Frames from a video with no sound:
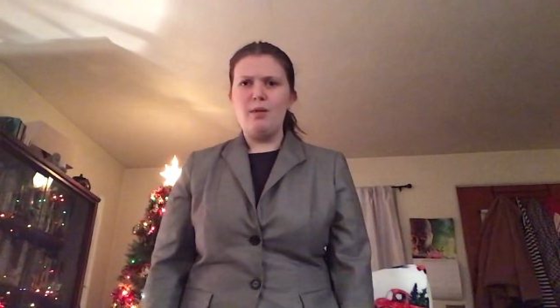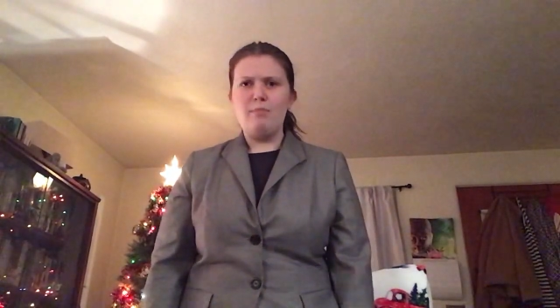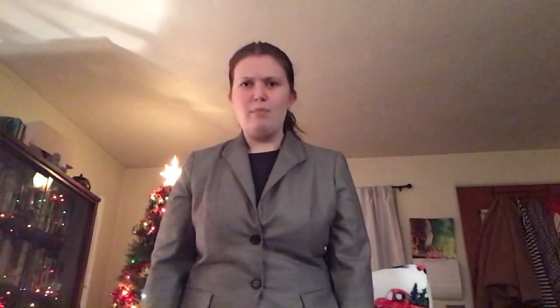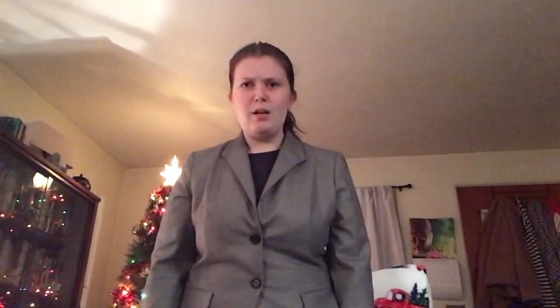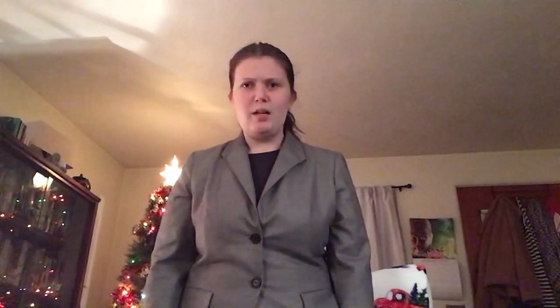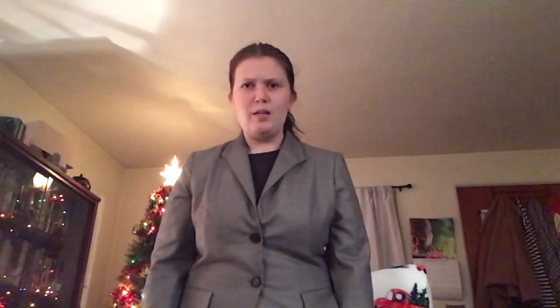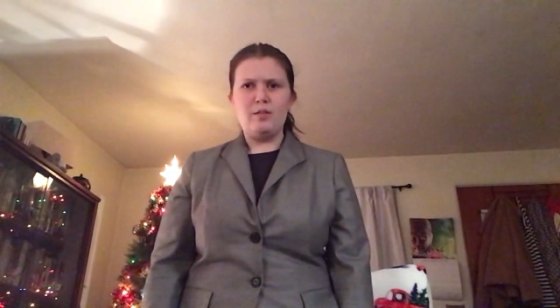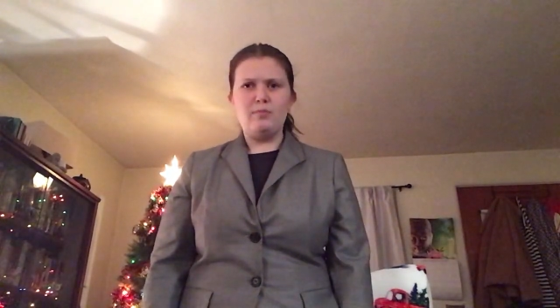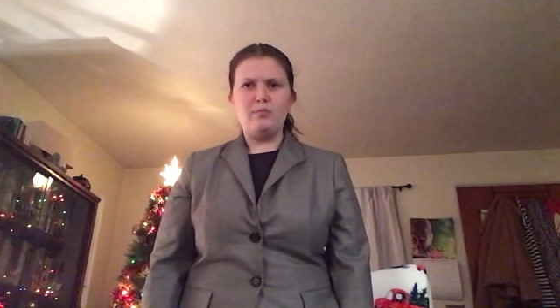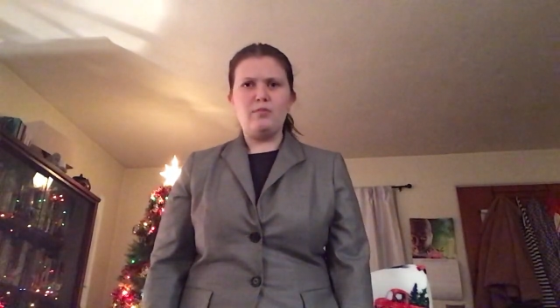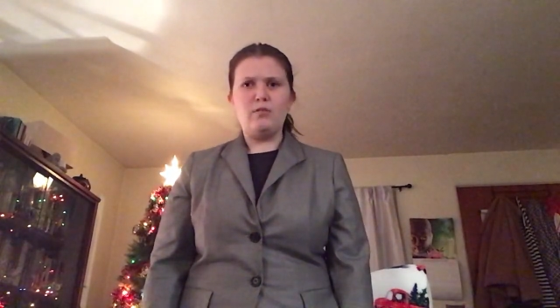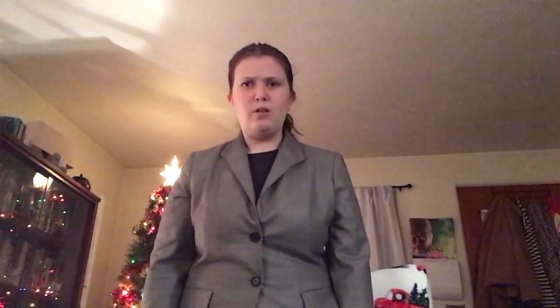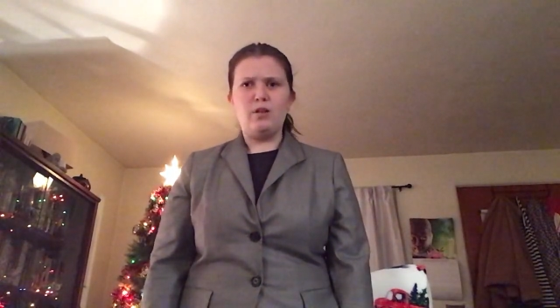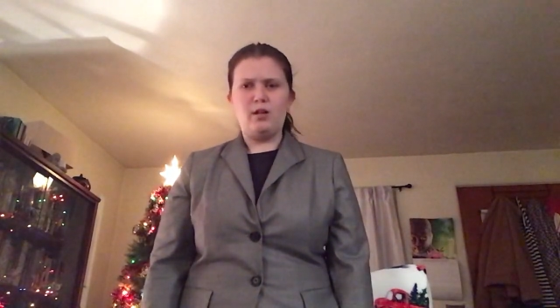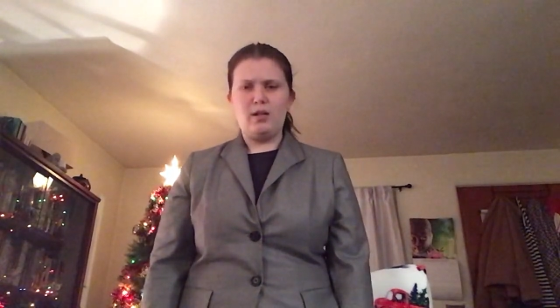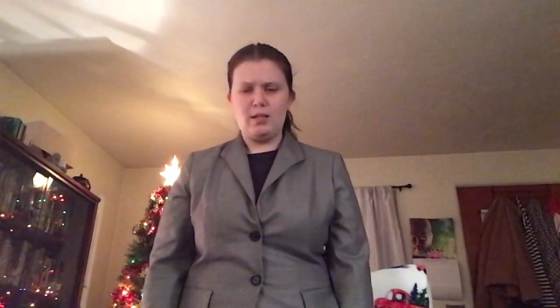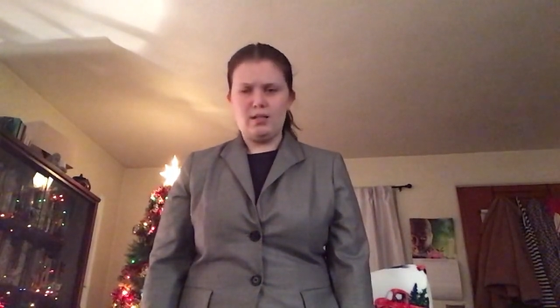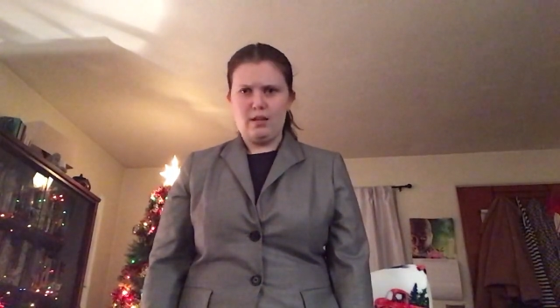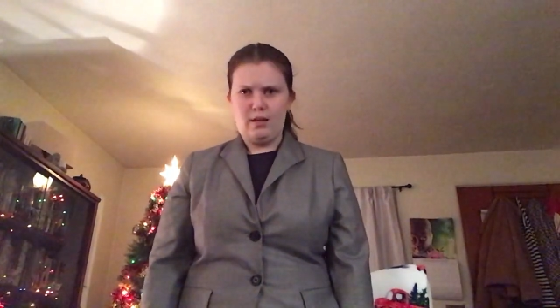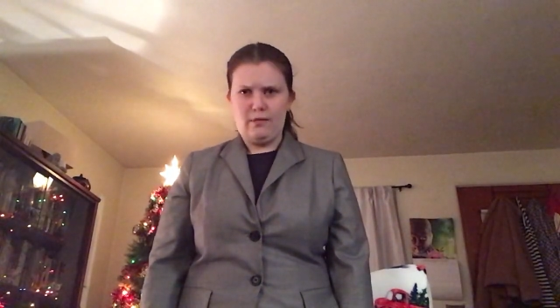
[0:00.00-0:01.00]
but
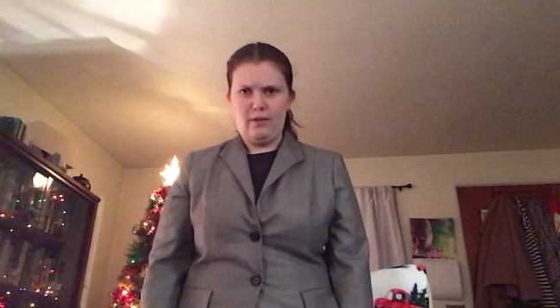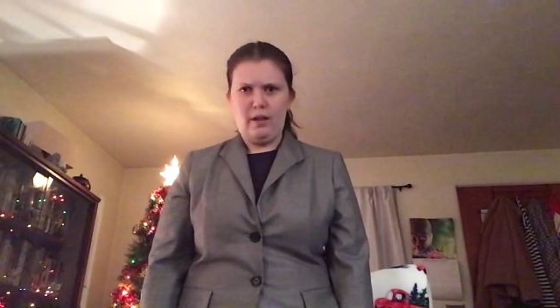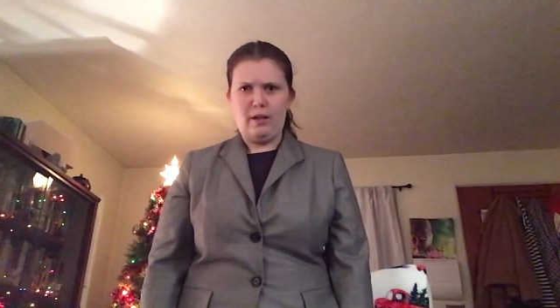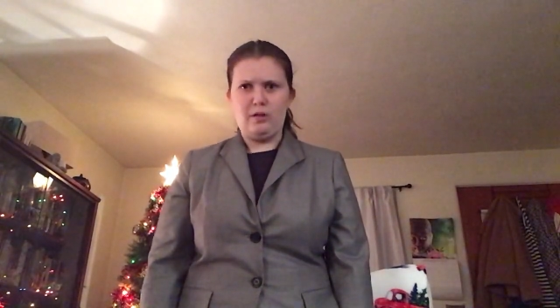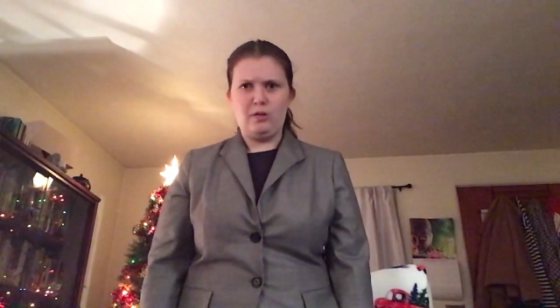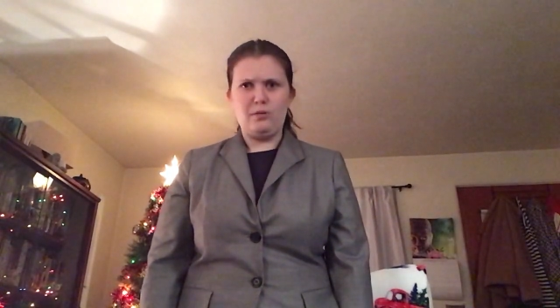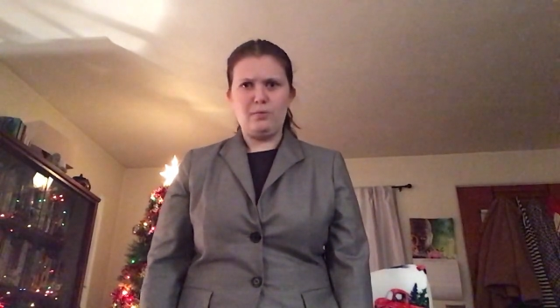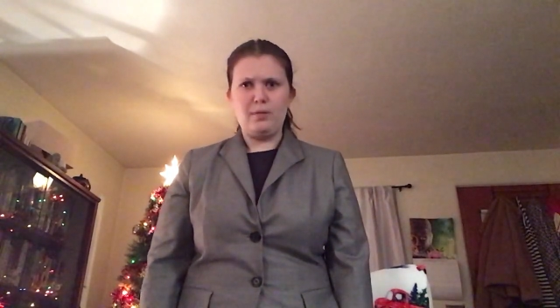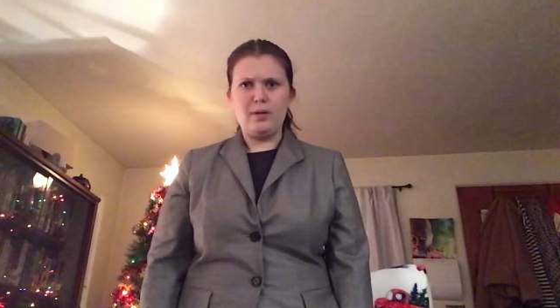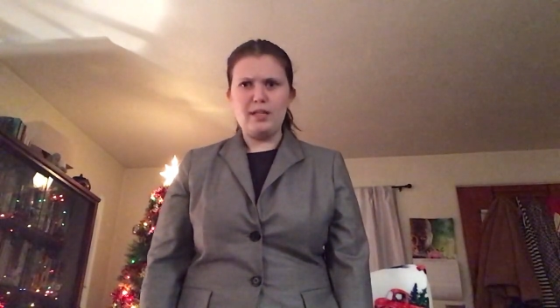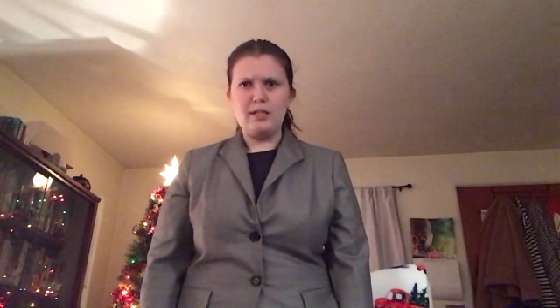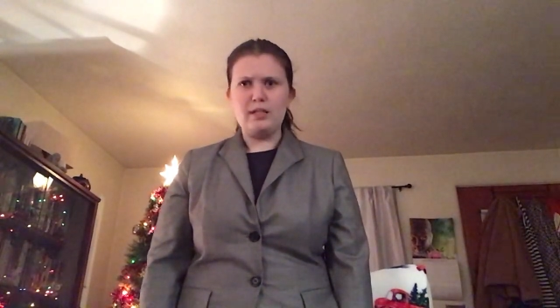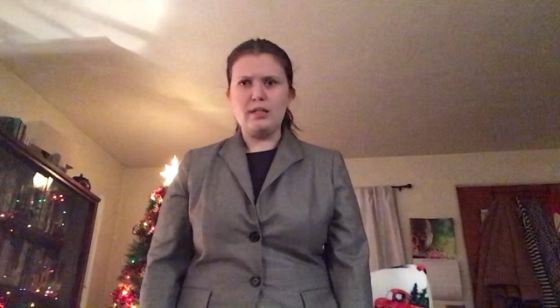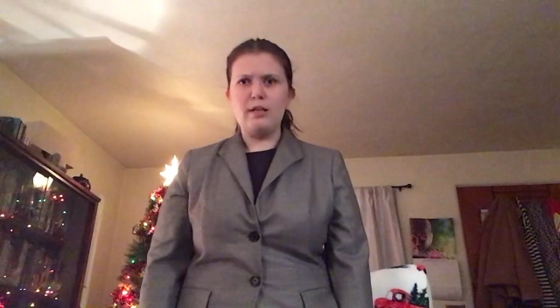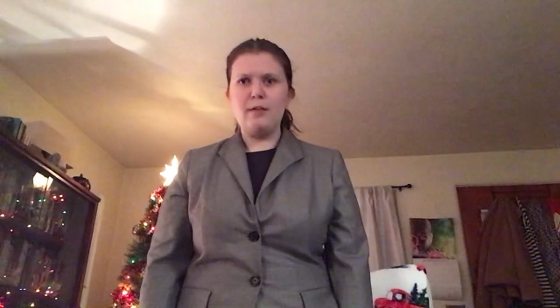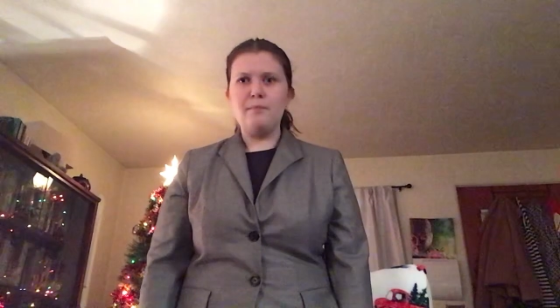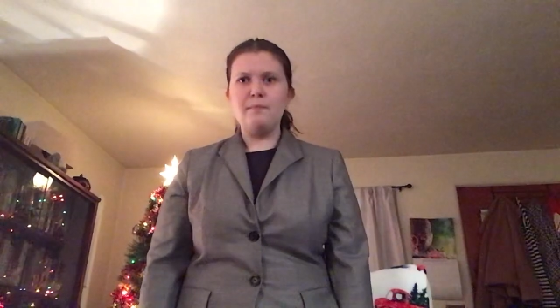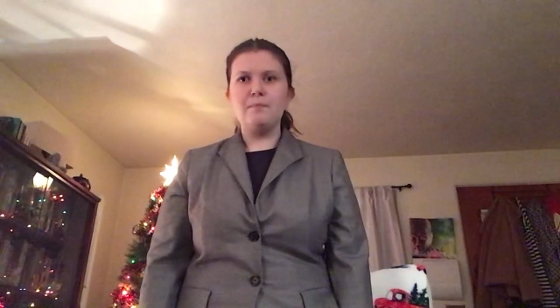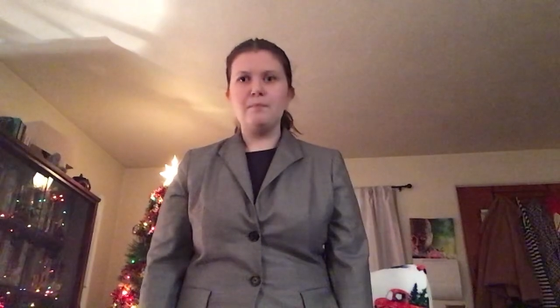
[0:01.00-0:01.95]
there isn't a valid reason.